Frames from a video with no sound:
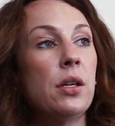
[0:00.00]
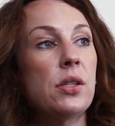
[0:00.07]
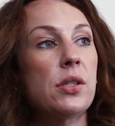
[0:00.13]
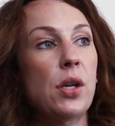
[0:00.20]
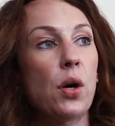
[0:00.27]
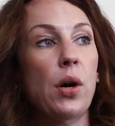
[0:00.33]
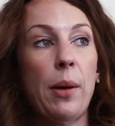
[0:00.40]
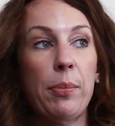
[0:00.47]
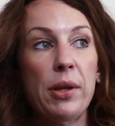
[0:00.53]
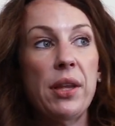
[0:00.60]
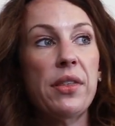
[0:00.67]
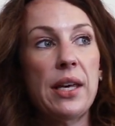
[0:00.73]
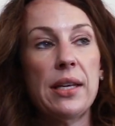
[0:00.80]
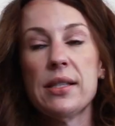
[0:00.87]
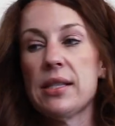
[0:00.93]
So a couple
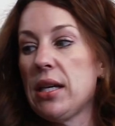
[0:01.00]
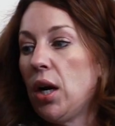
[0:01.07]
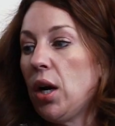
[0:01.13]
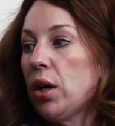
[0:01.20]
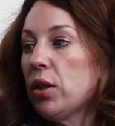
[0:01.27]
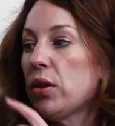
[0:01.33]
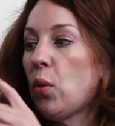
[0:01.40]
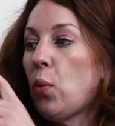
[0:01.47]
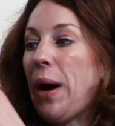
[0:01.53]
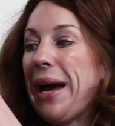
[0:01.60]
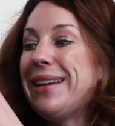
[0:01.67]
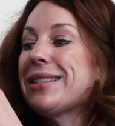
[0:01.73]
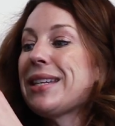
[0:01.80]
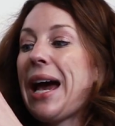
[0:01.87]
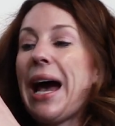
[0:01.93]
of things here. The
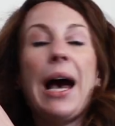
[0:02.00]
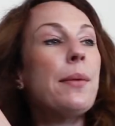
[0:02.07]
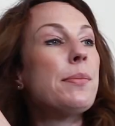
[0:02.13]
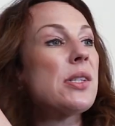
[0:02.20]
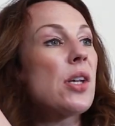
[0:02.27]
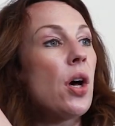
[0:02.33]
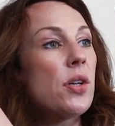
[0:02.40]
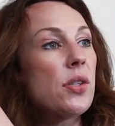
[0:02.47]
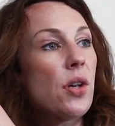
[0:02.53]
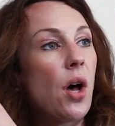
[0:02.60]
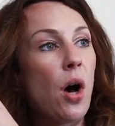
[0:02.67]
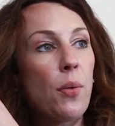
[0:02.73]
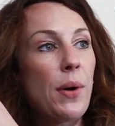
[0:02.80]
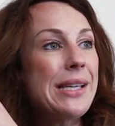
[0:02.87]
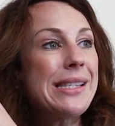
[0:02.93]
white tabs
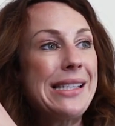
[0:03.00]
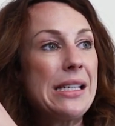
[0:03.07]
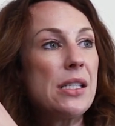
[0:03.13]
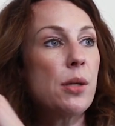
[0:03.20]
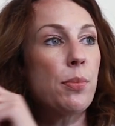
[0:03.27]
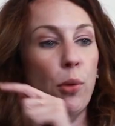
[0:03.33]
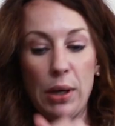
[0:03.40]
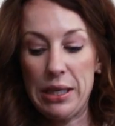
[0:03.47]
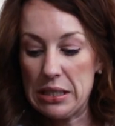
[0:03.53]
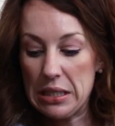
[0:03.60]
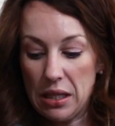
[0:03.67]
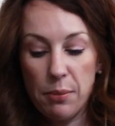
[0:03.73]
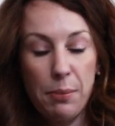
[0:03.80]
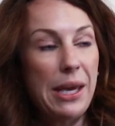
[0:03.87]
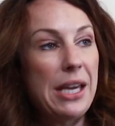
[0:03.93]
always need to point
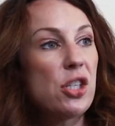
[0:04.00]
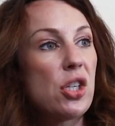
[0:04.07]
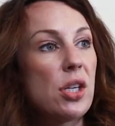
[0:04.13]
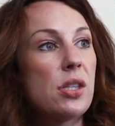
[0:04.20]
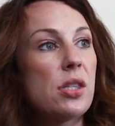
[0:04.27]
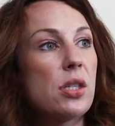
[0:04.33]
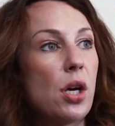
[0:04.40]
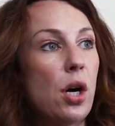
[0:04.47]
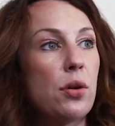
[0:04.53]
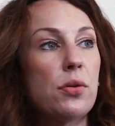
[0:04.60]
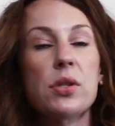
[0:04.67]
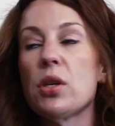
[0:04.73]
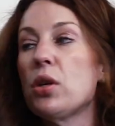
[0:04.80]
to the patient's toes.